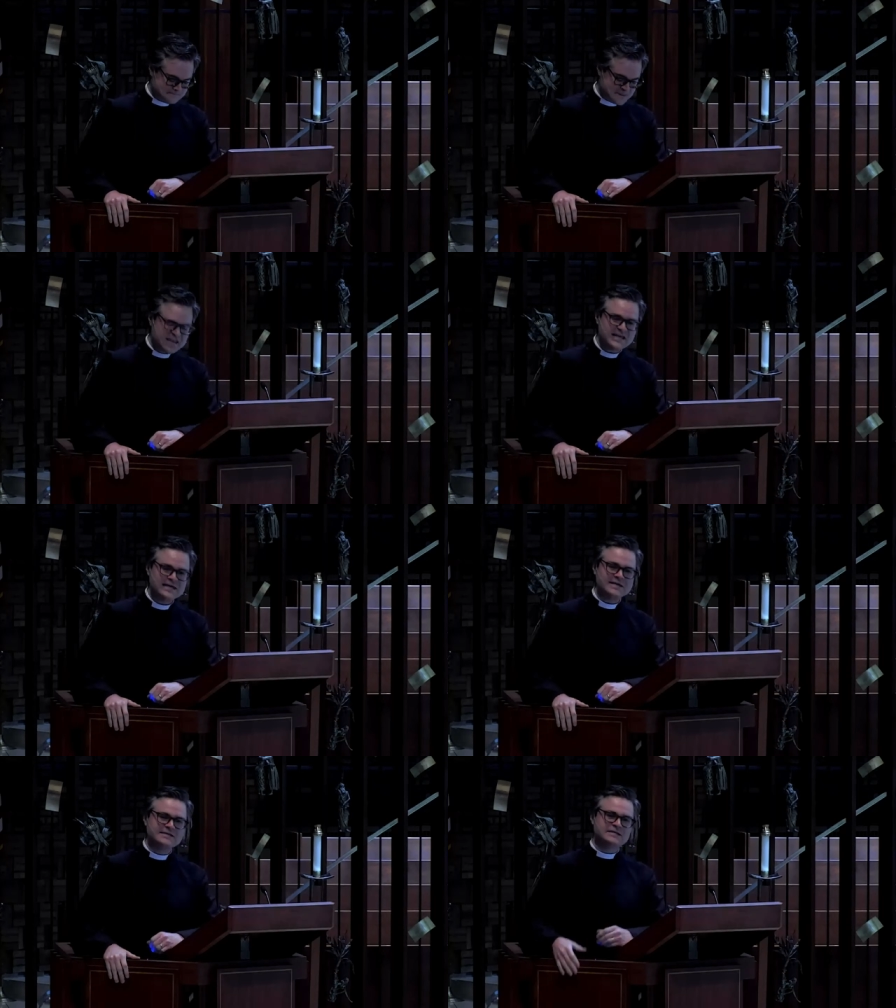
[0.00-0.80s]

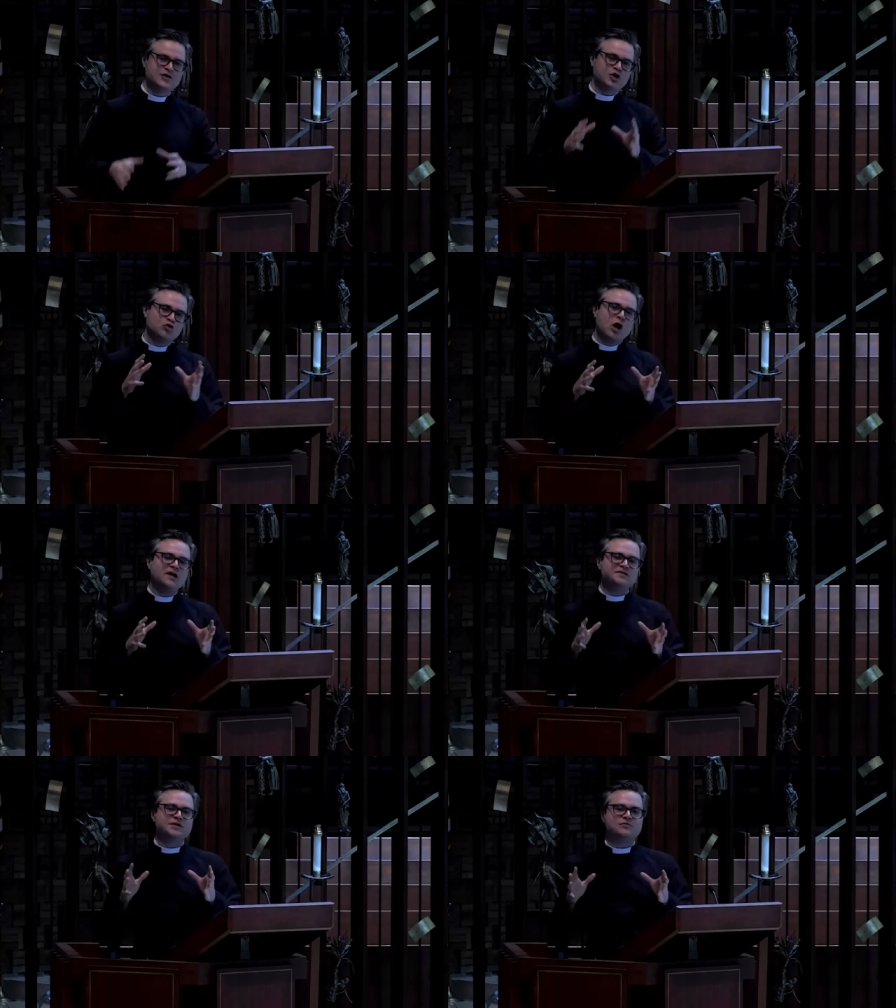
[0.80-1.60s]
These, the
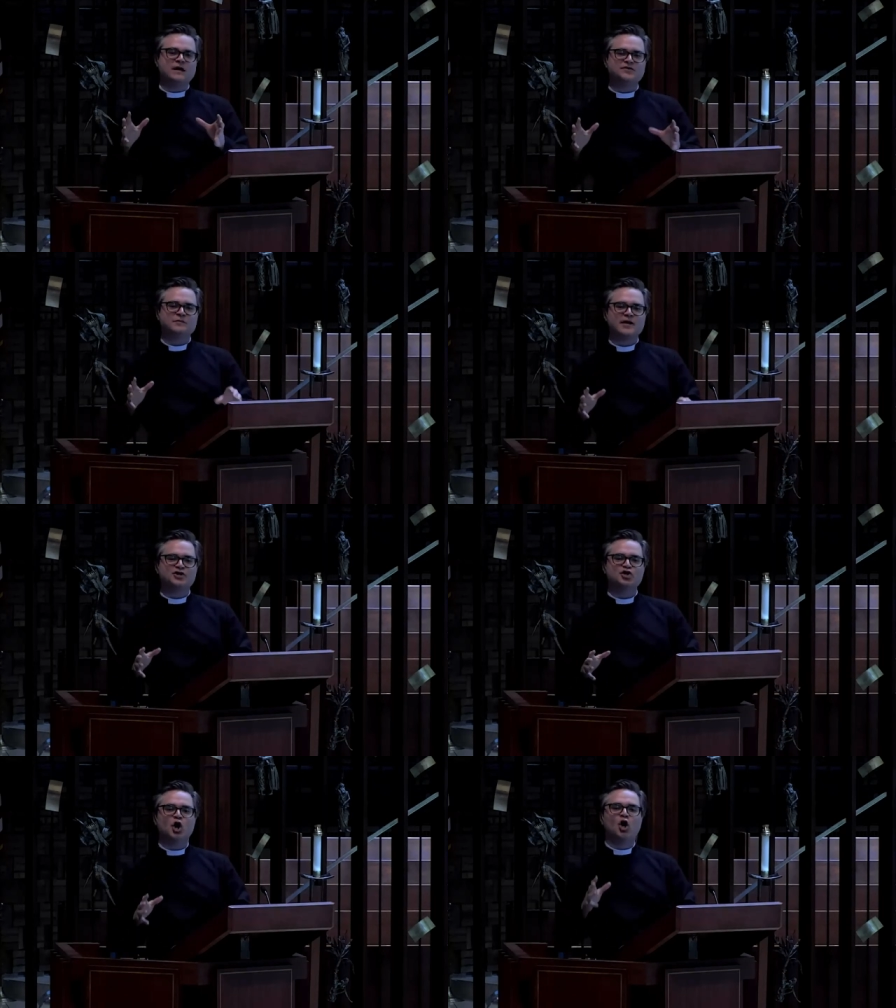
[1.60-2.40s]
cross and the
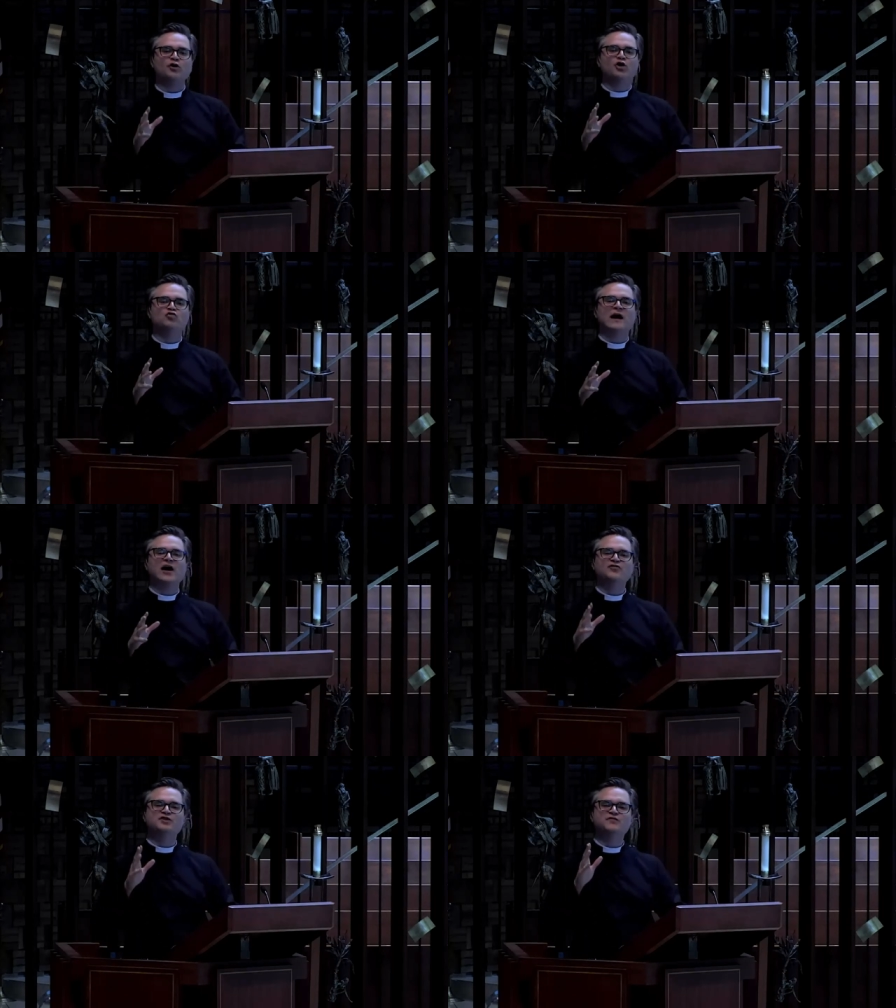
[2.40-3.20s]
resurrection, are the
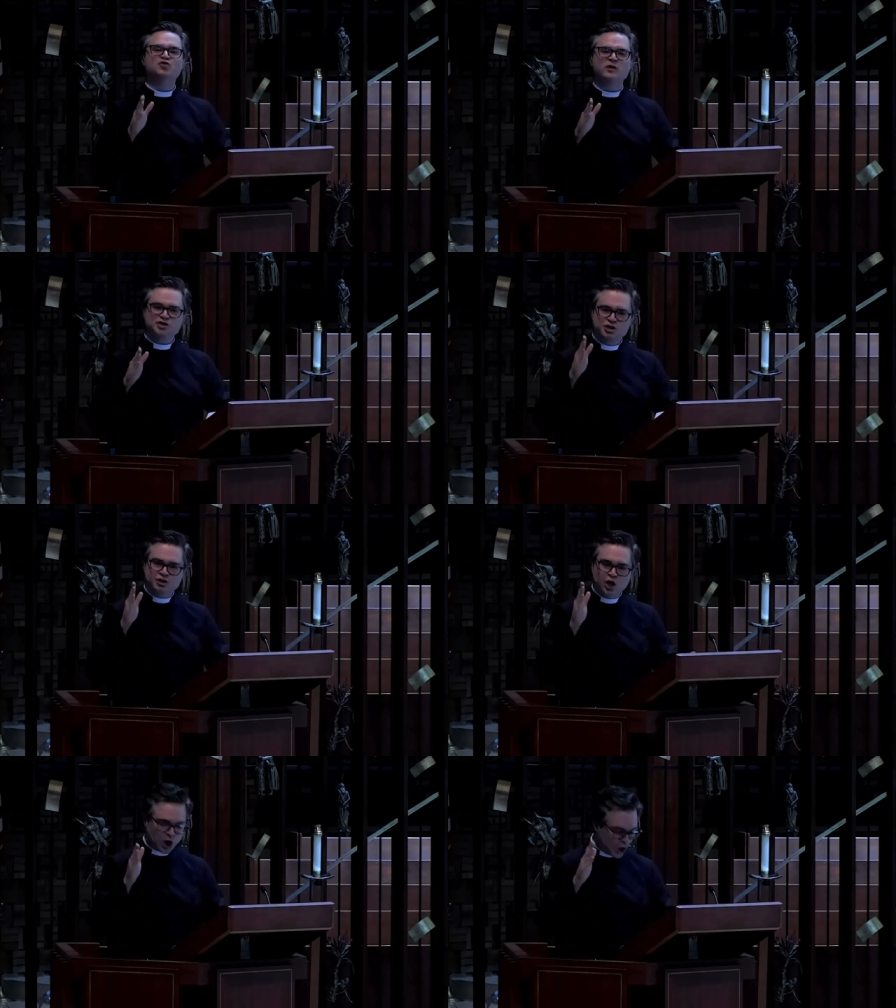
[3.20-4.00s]
grounds of
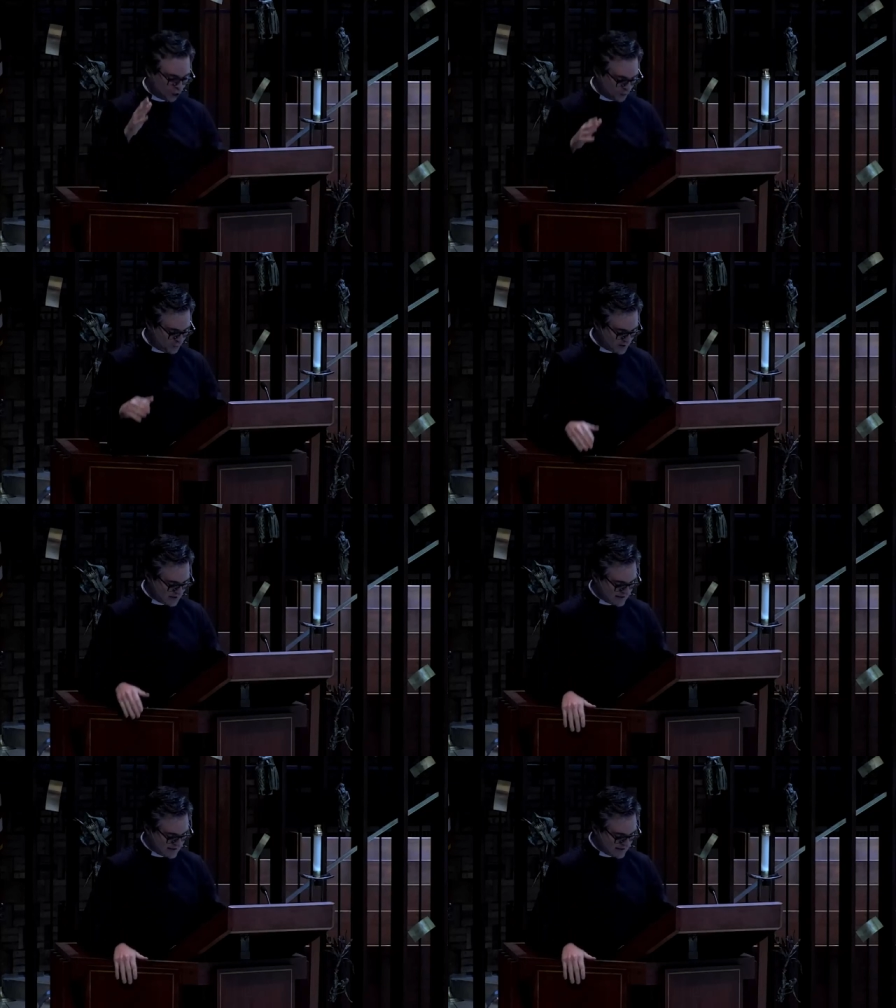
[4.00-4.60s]
Christian hope,